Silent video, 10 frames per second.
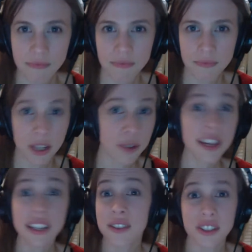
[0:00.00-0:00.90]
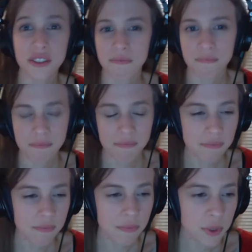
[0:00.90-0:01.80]
you know, science fiction
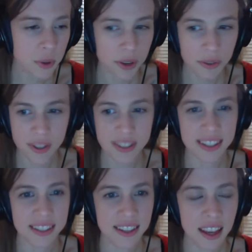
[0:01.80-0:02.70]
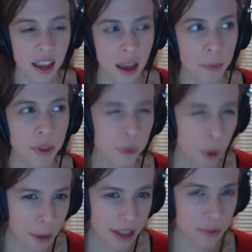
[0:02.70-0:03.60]
story, for instance. But the
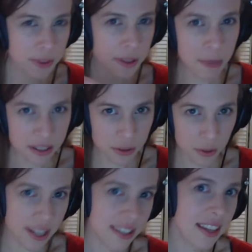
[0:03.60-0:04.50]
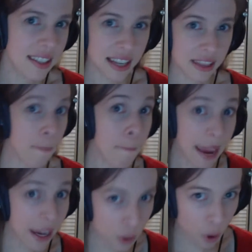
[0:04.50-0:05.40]
romance was the B story. It's it's not the
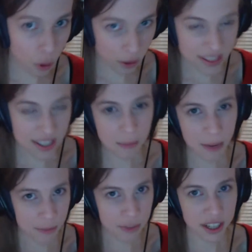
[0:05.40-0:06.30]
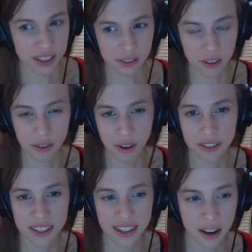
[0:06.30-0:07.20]
main goal. It's not the main objective of, of
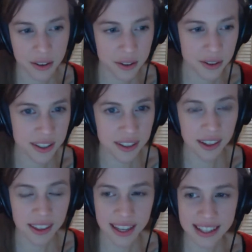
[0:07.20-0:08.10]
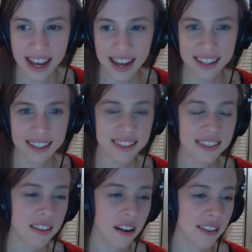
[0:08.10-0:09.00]
these characters and, and the
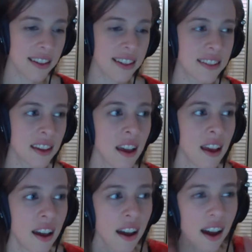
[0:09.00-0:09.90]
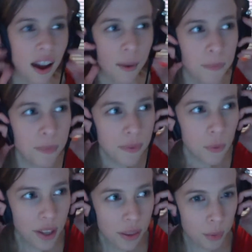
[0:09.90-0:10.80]
antagonists and all this. Um,
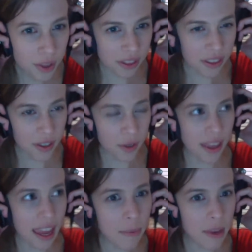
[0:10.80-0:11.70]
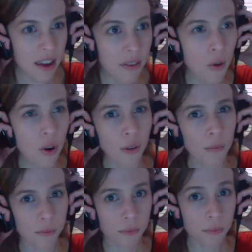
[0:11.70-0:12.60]
with with you know the ABA
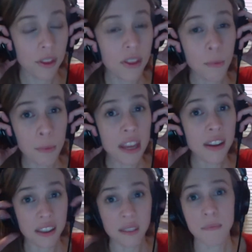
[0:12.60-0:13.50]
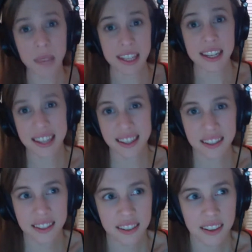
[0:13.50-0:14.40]
form, the the B melody is